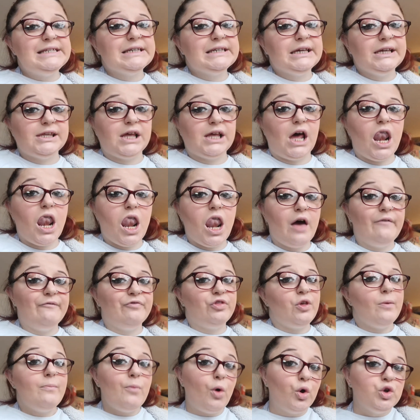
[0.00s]
because I love
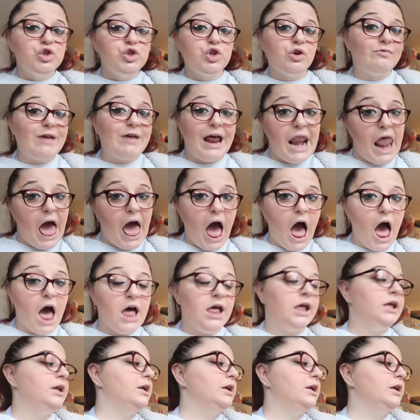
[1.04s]
the mozzarella.